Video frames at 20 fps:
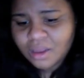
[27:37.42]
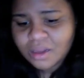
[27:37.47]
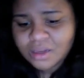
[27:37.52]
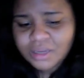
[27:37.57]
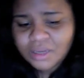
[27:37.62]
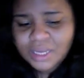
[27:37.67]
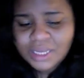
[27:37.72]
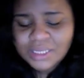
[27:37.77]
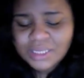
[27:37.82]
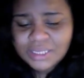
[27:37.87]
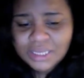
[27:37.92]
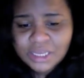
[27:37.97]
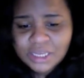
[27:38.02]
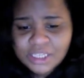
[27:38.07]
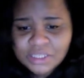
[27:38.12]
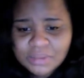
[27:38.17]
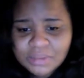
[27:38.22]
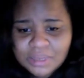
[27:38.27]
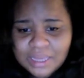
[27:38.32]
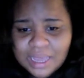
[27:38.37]
He tells
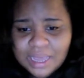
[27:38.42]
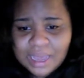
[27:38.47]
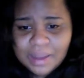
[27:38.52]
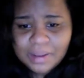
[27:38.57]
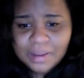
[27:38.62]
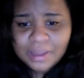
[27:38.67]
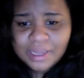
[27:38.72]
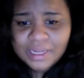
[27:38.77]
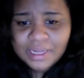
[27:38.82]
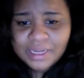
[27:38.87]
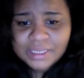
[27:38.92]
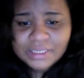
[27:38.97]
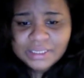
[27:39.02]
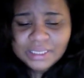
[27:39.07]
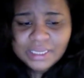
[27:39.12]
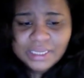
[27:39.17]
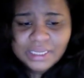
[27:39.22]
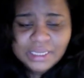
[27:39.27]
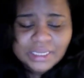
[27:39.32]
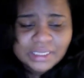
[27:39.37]
me
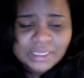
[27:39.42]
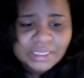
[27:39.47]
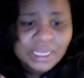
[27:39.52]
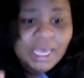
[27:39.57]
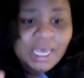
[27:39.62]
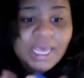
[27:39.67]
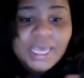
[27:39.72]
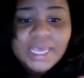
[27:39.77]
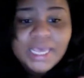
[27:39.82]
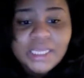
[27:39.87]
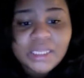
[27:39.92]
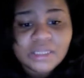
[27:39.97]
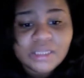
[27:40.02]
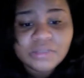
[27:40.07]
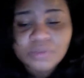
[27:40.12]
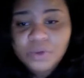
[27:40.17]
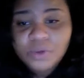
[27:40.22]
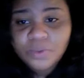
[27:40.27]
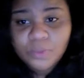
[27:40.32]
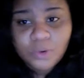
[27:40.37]
he loves
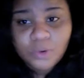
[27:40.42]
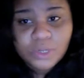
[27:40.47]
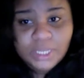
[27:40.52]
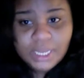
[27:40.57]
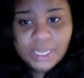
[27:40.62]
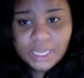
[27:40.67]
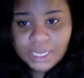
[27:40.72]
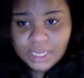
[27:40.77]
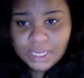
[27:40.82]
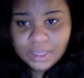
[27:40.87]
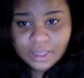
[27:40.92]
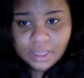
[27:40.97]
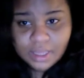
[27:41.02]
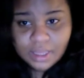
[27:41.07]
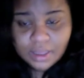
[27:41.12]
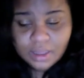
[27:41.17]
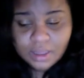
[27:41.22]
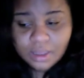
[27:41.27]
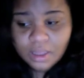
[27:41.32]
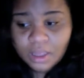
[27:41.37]
me more than
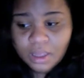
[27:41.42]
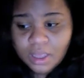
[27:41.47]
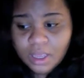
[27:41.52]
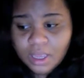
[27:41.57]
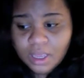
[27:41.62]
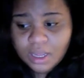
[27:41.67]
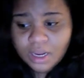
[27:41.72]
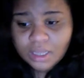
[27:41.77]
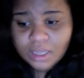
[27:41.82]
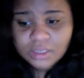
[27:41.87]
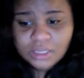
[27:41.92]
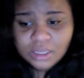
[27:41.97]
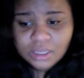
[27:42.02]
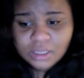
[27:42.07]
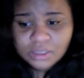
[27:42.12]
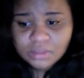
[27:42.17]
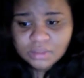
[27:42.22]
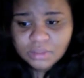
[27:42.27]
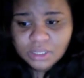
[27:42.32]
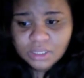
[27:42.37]
anything, and he
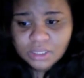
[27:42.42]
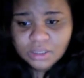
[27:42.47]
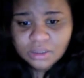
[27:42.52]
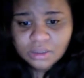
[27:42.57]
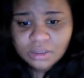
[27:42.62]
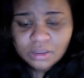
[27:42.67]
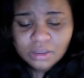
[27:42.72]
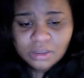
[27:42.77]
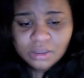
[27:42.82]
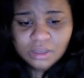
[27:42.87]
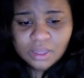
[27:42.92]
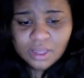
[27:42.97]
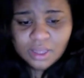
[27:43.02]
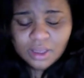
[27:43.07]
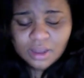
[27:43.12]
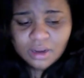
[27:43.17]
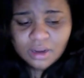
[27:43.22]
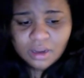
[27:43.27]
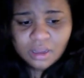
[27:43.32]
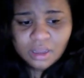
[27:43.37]
tells me
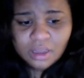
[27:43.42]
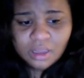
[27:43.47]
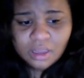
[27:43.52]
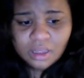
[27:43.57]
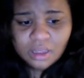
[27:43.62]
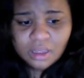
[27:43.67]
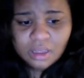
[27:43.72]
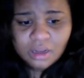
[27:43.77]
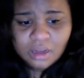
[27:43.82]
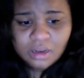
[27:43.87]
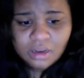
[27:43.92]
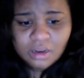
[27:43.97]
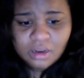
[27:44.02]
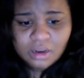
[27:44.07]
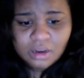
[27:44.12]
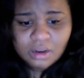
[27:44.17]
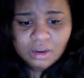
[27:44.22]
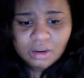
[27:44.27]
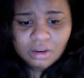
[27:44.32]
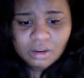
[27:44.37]
that,
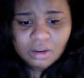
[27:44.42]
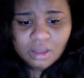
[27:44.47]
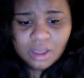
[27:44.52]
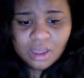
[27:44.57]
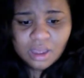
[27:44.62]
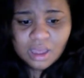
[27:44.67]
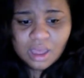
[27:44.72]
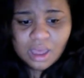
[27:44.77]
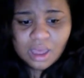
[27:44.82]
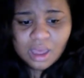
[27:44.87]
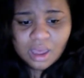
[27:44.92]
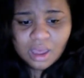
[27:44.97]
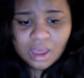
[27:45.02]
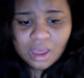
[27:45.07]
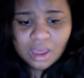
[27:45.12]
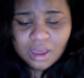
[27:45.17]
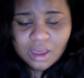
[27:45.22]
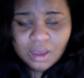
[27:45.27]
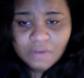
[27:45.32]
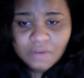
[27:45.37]
like,
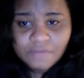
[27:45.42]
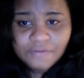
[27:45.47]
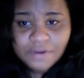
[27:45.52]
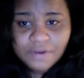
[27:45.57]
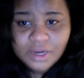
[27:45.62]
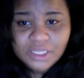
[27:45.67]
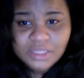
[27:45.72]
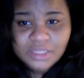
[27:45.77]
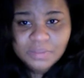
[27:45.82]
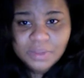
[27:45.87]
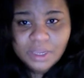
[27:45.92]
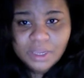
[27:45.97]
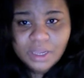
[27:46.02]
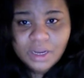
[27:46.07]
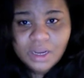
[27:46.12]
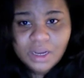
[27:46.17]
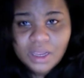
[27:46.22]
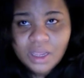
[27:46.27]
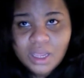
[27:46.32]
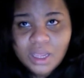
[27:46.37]
I come first, but,
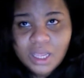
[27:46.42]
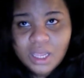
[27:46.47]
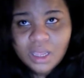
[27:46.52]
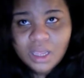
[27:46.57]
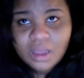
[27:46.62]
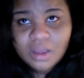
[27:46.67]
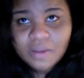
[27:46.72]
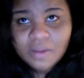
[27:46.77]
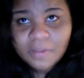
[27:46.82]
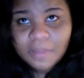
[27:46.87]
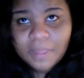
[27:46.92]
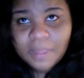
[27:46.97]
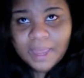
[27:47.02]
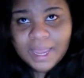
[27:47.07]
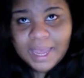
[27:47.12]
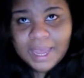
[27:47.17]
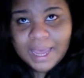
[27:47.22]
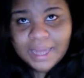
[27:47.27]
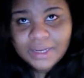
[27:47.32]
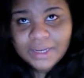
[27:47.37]
like,
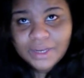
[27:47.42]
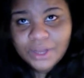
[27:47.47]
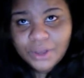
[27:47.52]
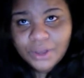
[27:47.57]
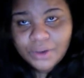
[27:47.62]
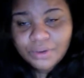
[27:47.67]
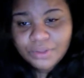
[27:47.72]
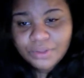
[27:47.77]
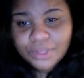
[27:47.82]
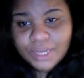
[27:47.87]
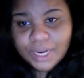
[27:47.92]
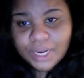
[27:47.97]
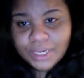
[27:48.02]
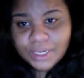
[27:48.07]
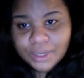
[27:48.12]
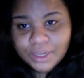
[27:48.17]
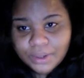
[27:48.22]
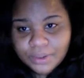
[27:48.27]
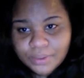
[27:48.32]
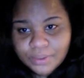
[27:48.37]
I know that I
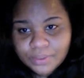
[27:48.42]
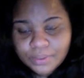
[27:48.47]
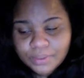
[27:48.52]
don't.